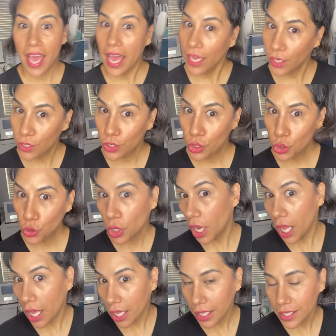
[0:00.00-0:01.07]

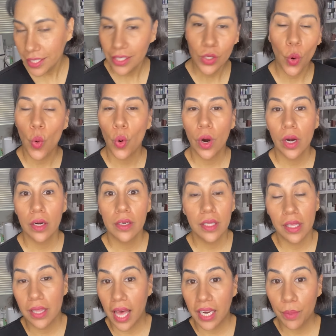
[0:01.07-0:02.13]
extras, or a
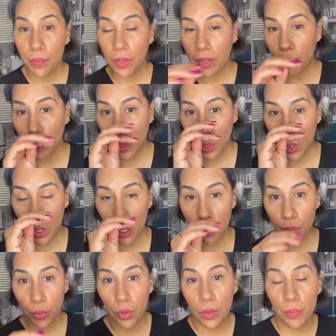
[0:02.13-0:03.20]
lot of people
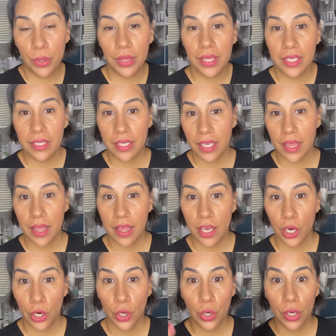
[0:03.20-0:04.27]
will put this in
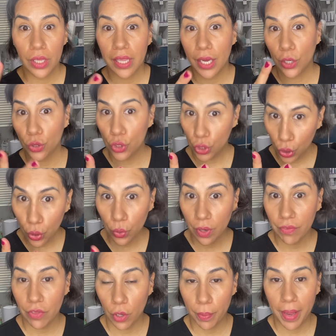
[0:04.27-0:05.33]
their layer two of
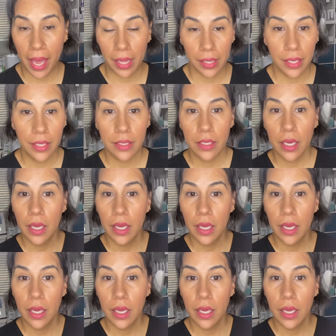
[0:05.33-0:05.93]
their palette,